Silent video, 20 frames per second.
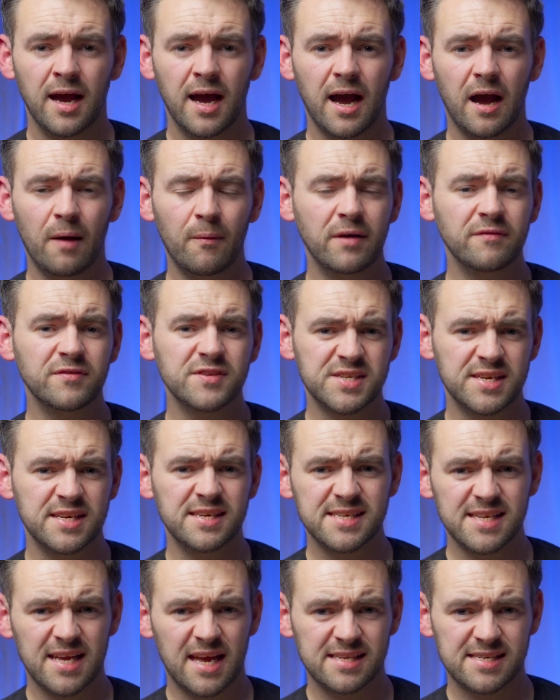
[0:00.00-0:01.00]
However,
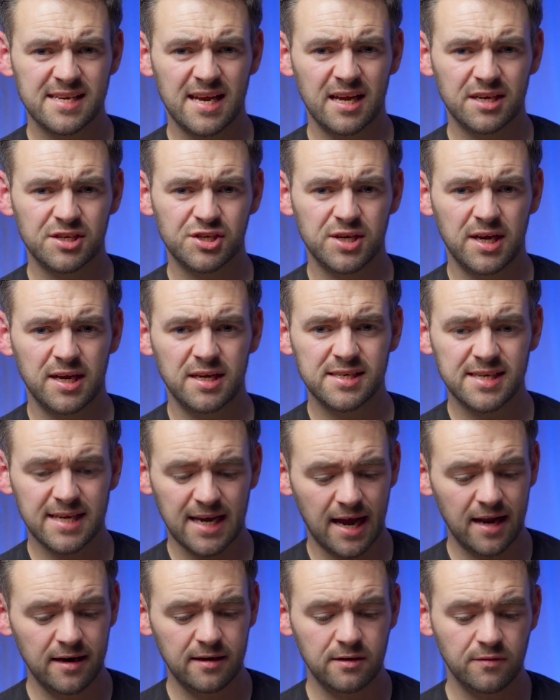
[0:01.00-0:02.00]
since that tax change,
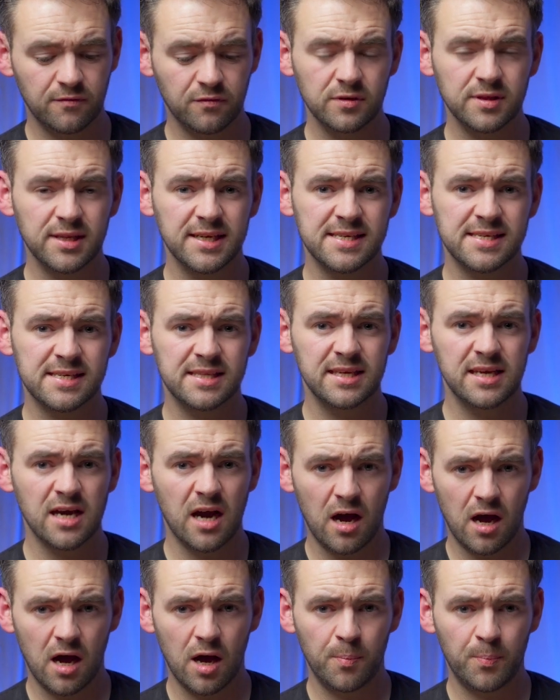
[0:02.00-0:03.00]
Canon have released the
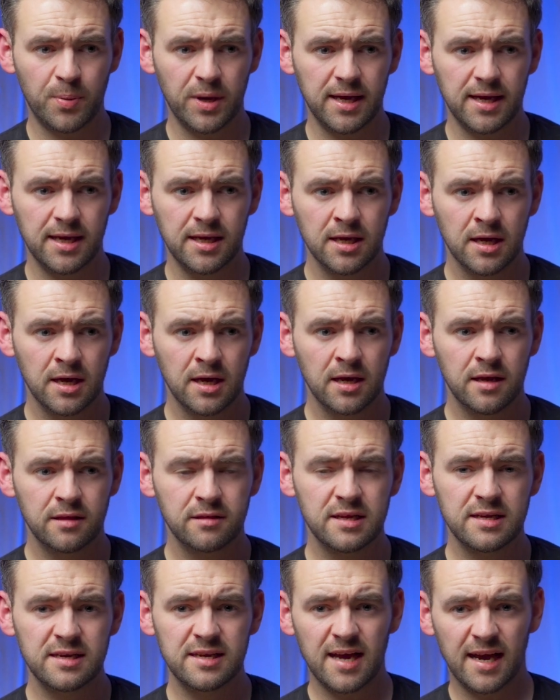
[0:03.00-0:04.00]
RP,
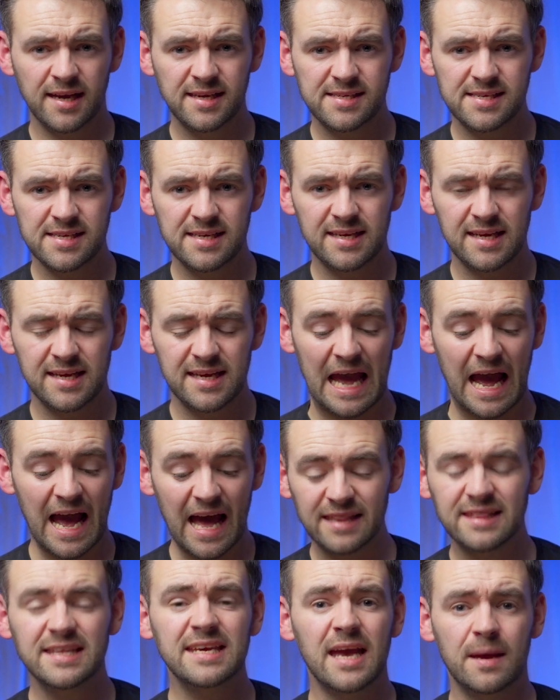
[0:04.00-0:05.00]
the 90D,
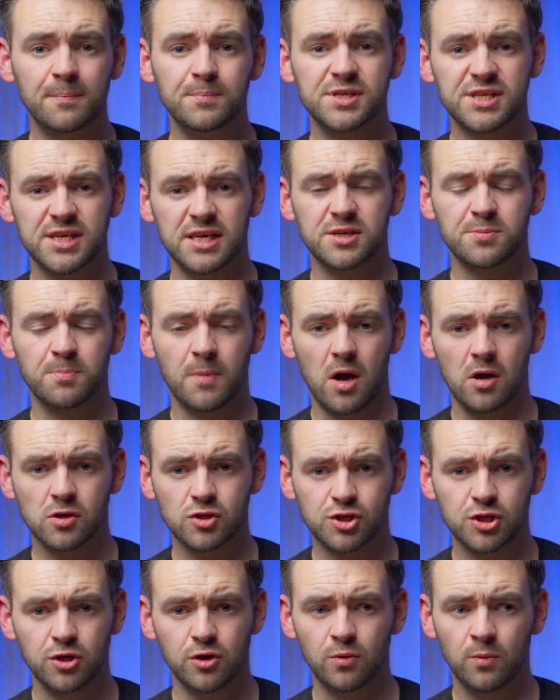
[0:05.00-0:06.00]
and the M6
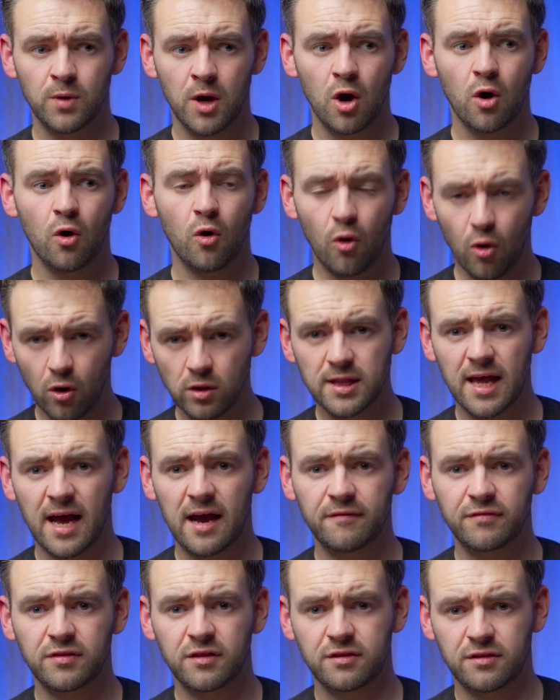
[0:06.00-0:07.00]
Mark II, all
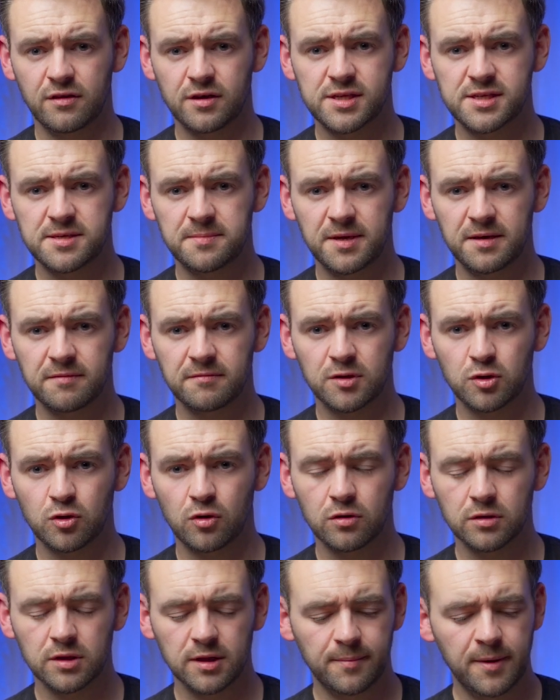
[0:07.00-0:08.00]
have the 30-minute
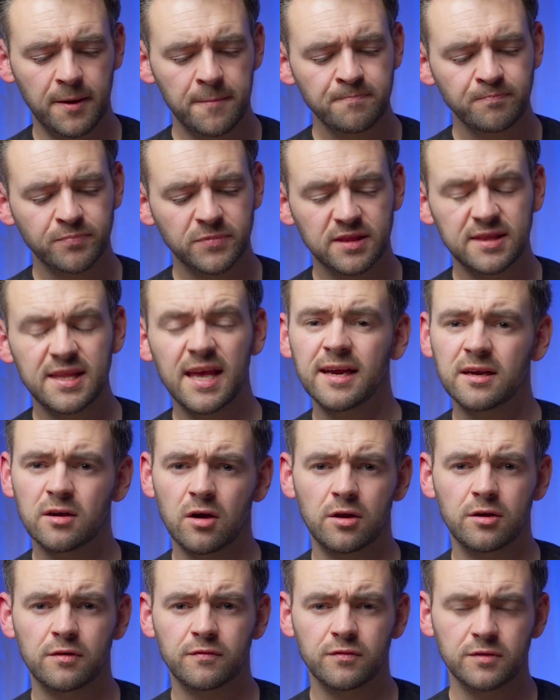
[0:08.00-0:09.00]
record limit.
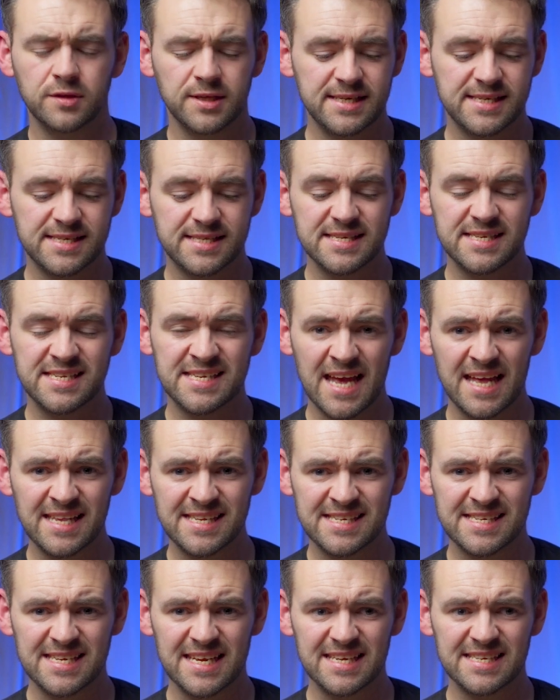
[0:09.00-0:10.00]
Nikon have released the
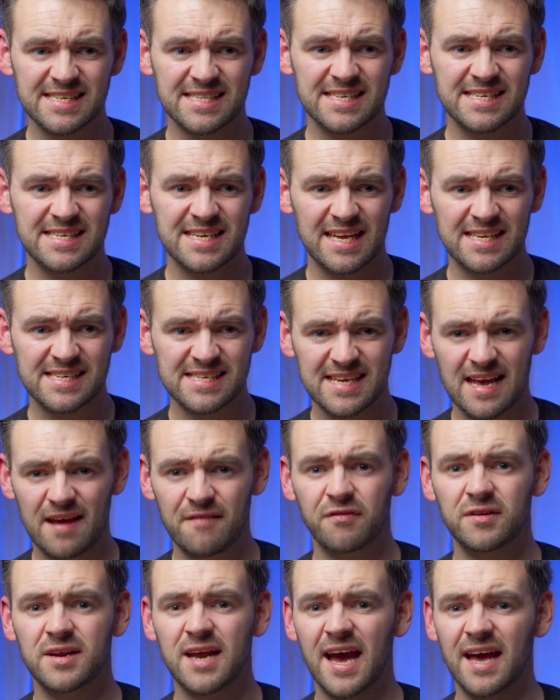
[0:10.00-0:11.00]
Z6, the
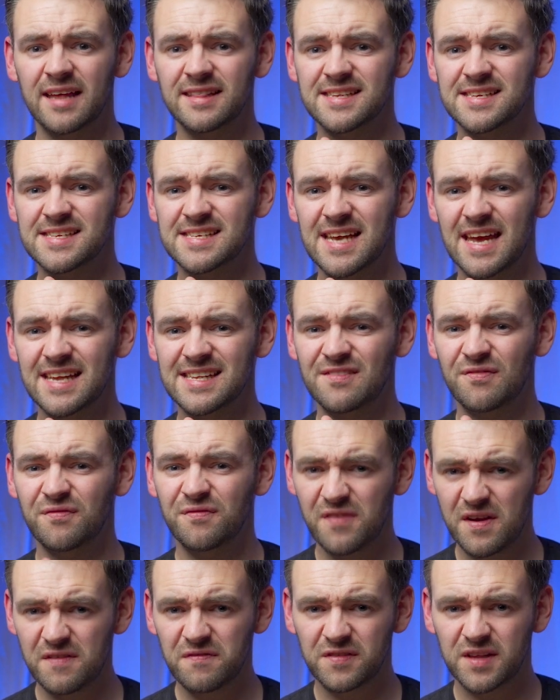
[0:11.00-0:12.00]
Z7, and the
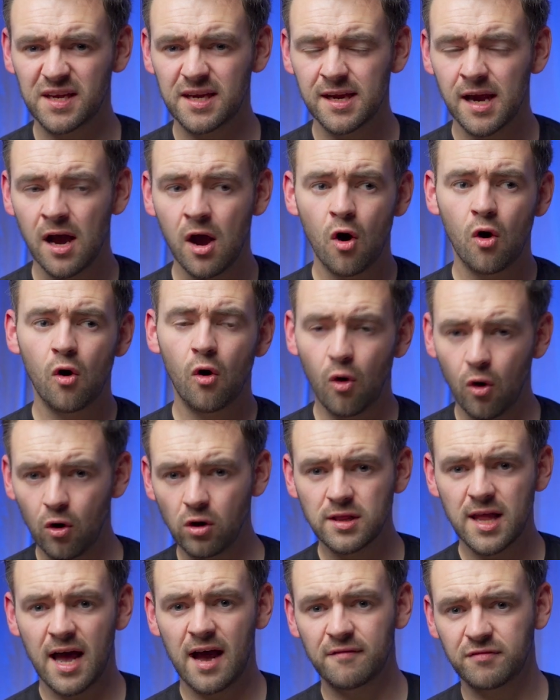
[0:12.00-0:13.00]
Z50,
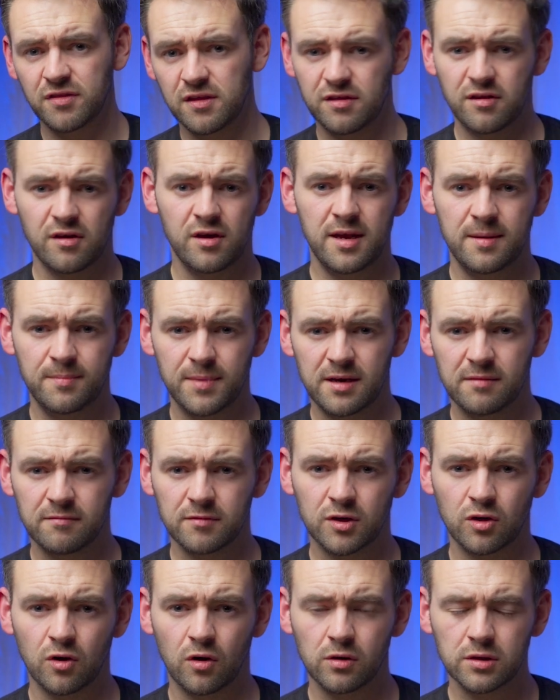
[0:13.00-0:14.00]
all have the 30-minute
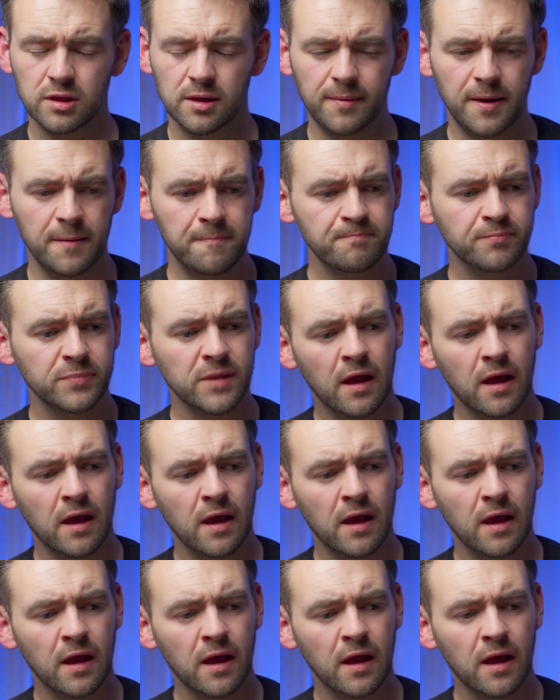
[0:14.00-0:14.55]
record limit.